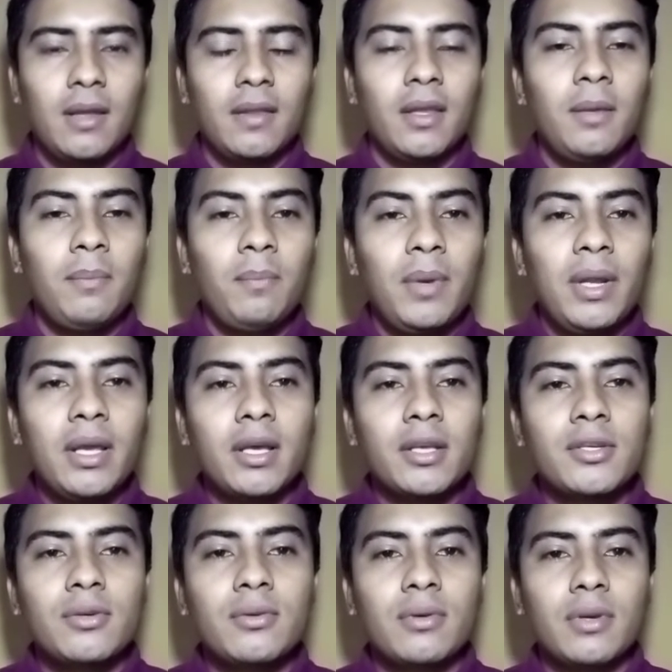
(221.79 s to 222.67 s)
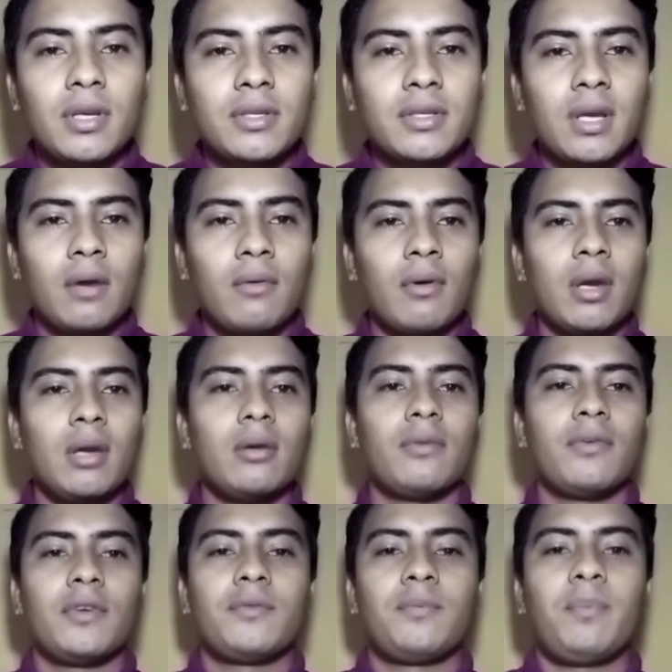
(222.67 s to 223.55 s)
The implicature is a way
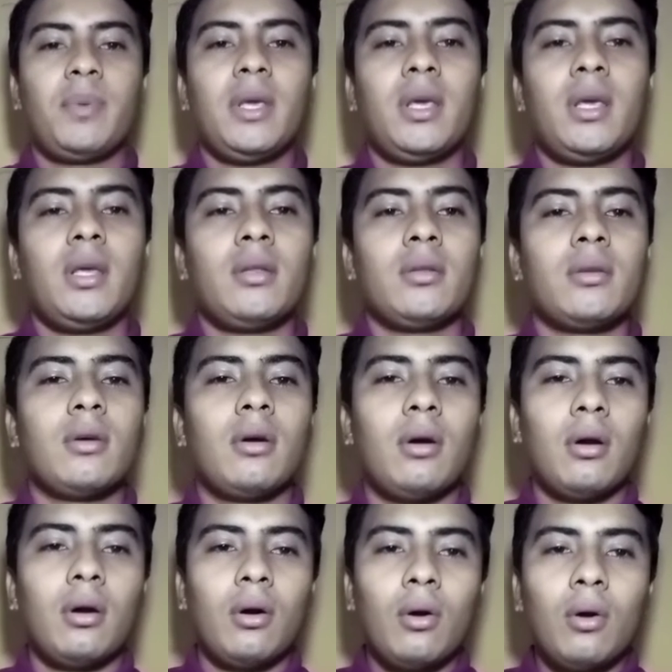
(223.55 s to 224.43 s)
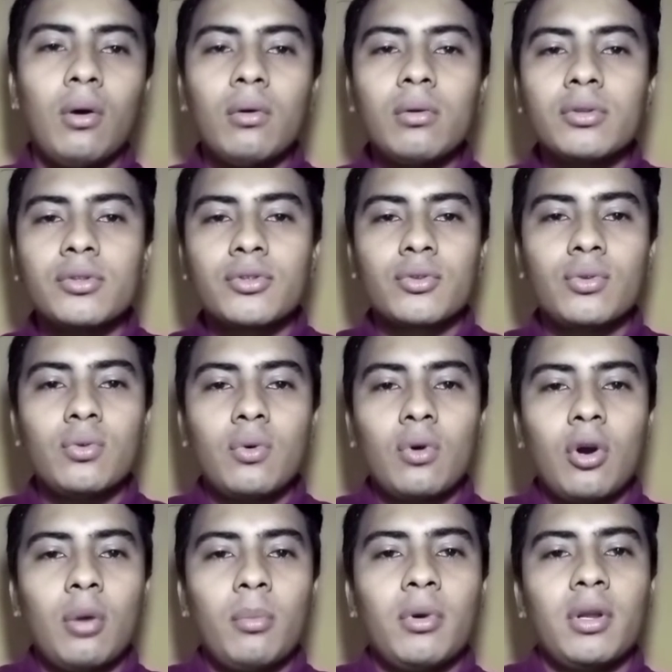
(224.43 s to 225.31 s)
of speaking all too
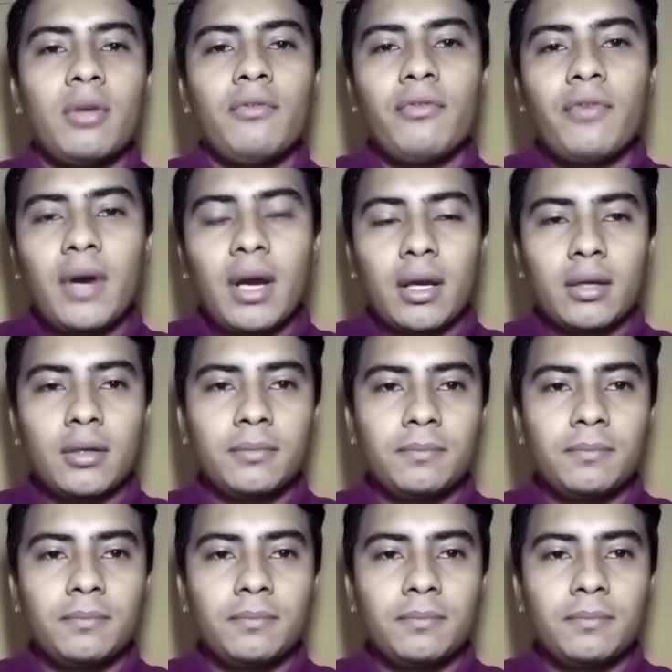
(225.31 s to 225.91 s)
common in fact.